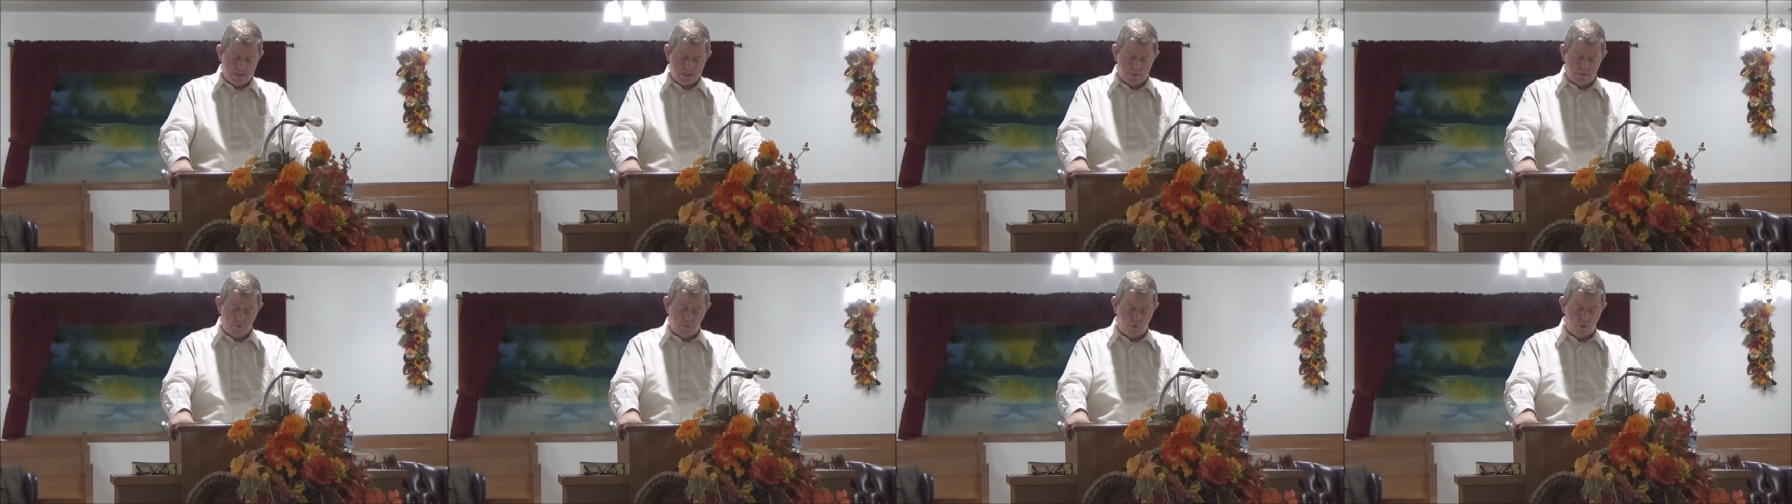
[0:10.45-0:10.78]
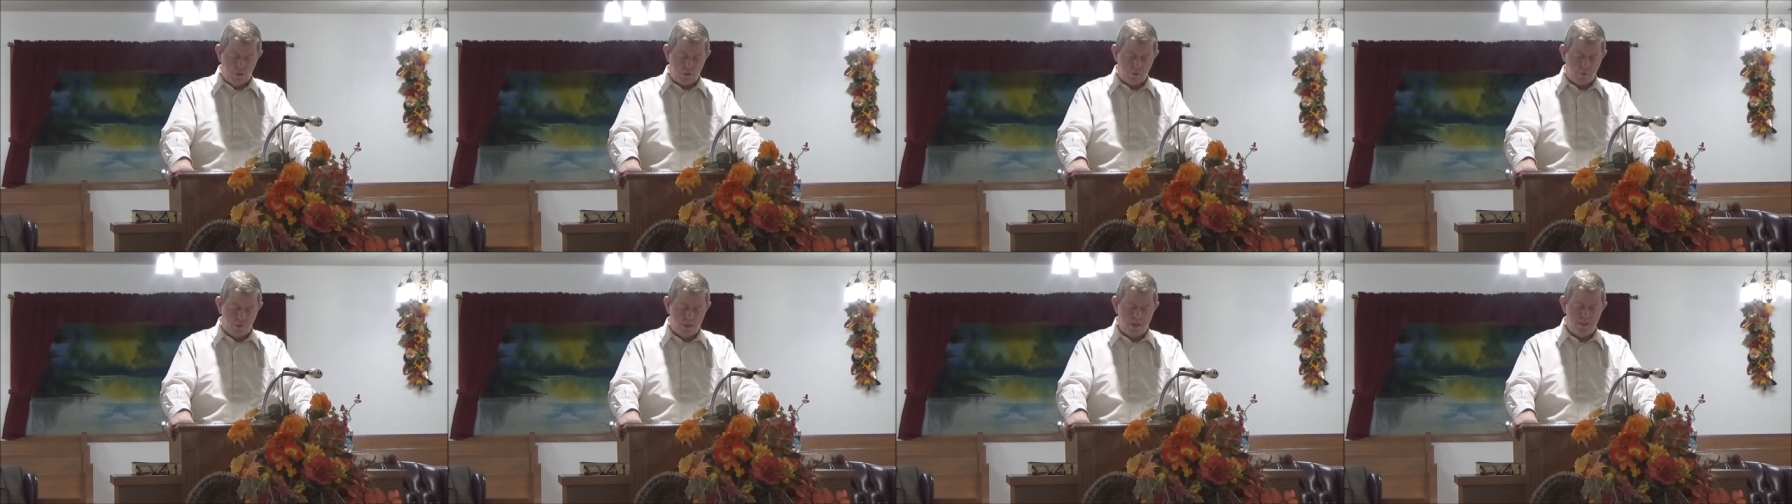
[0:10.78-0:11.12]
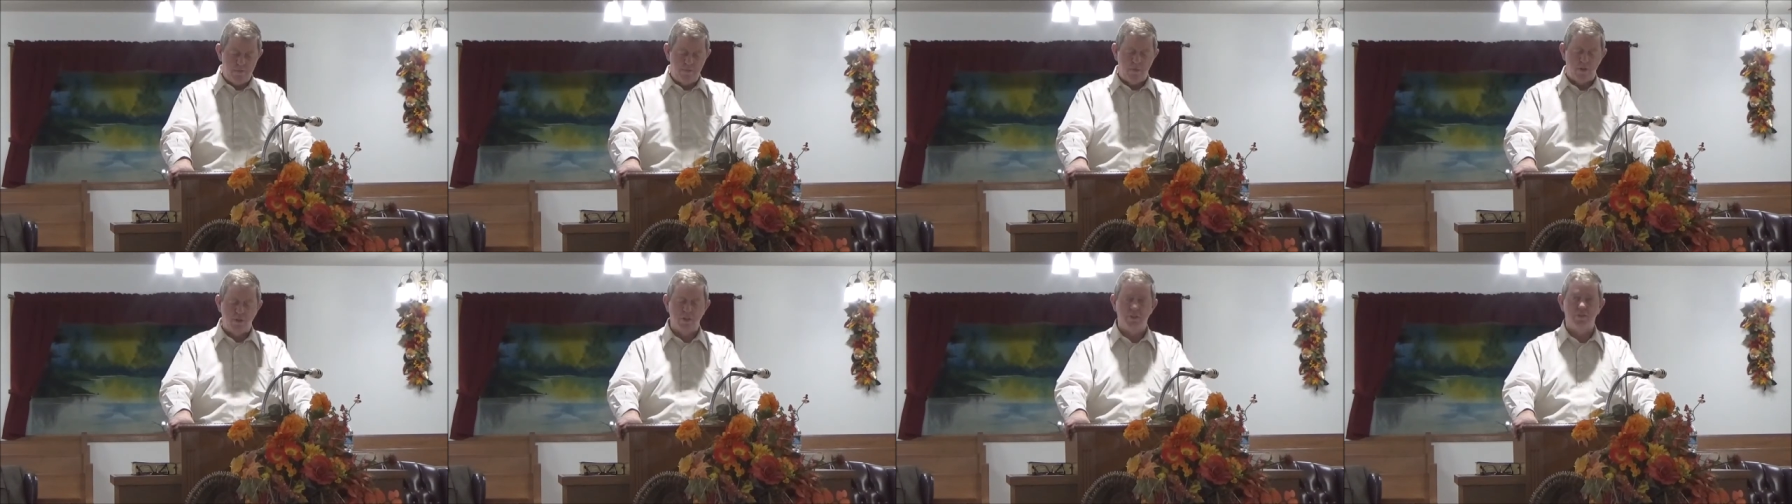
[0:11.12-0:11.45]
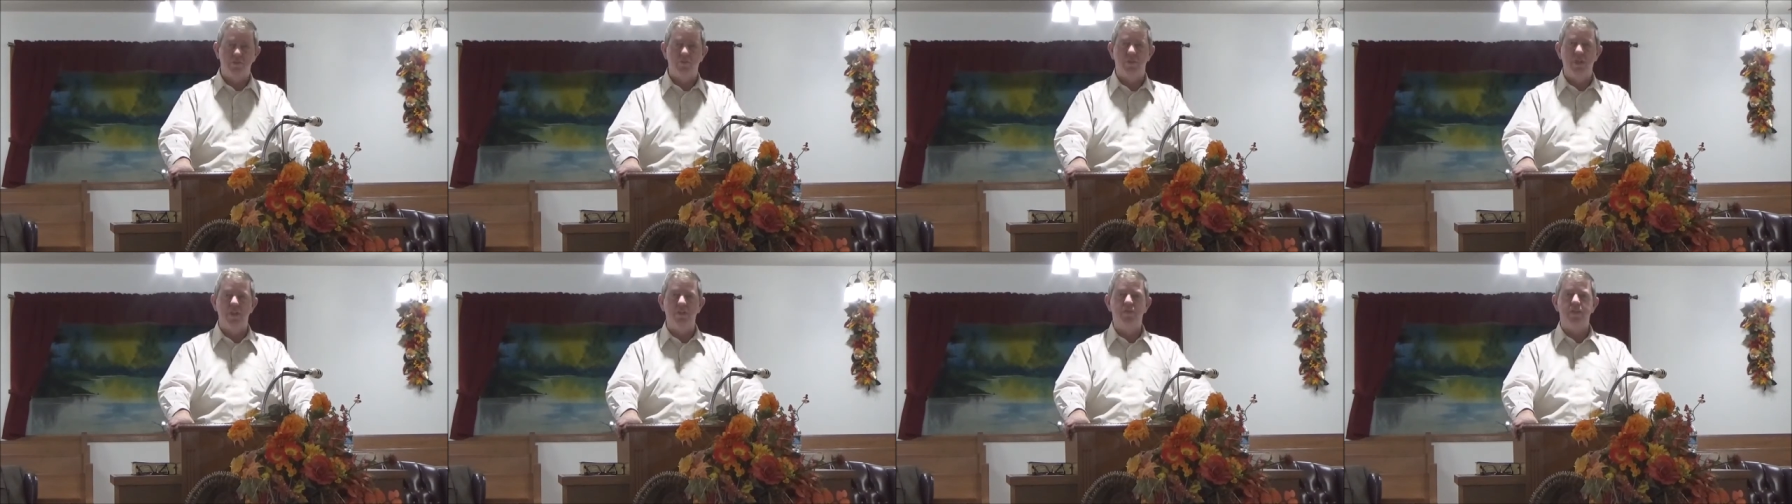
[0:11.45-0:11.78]
I'm going to read verse
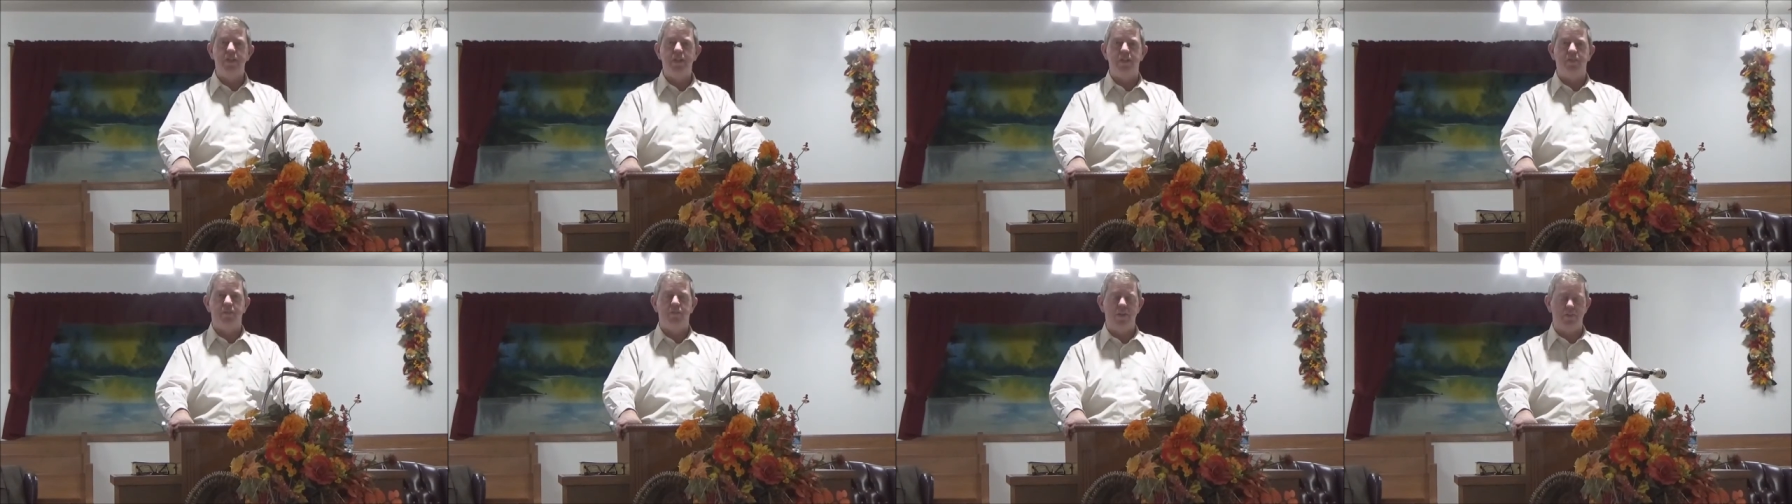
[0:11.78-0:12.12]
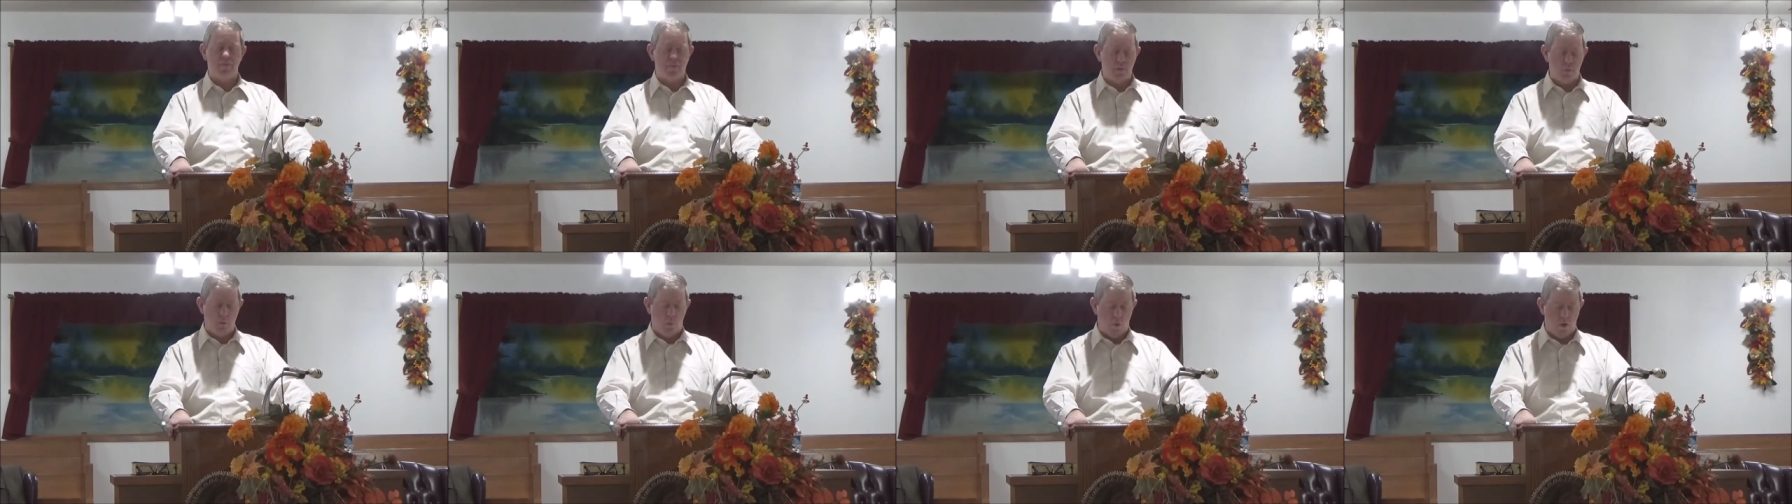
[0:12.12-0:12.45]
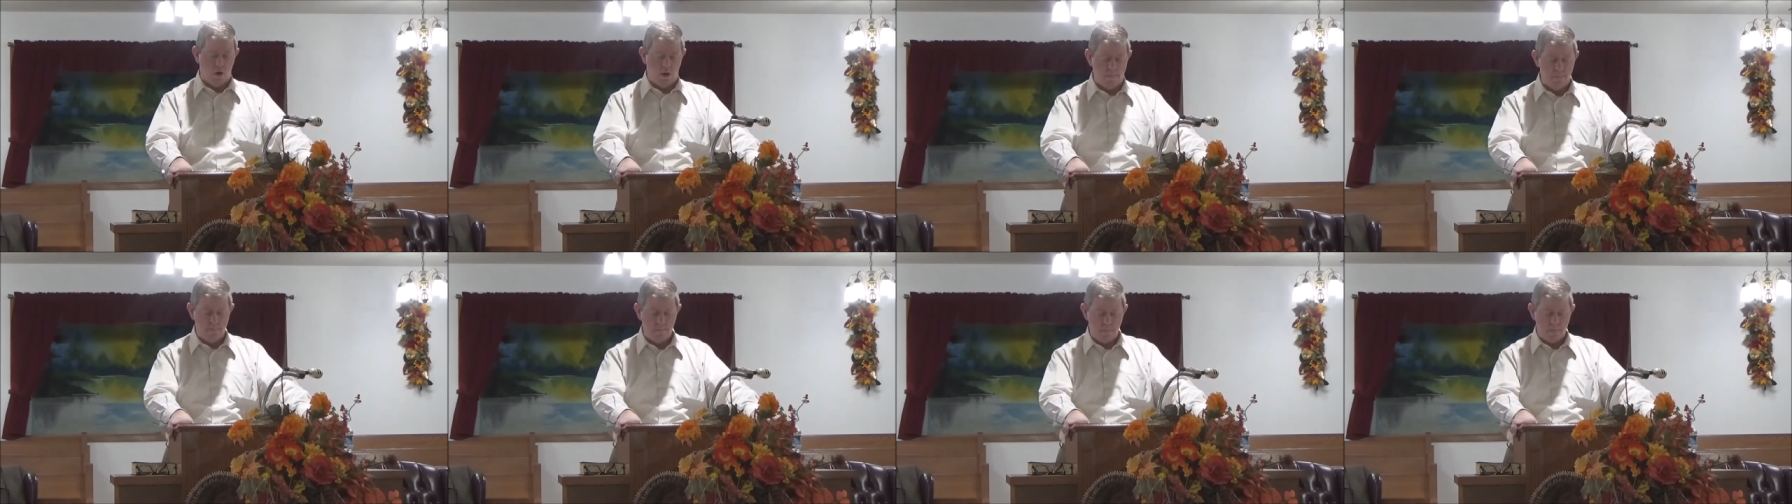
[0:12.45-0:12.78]
50 and 51.